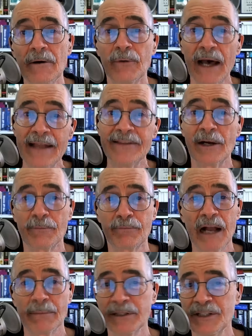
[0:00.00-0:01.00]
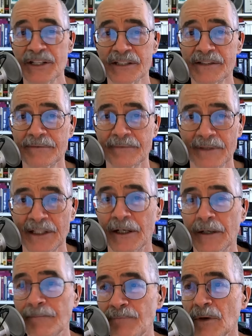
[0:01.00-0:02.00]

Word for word: Well, they're probably just, you know,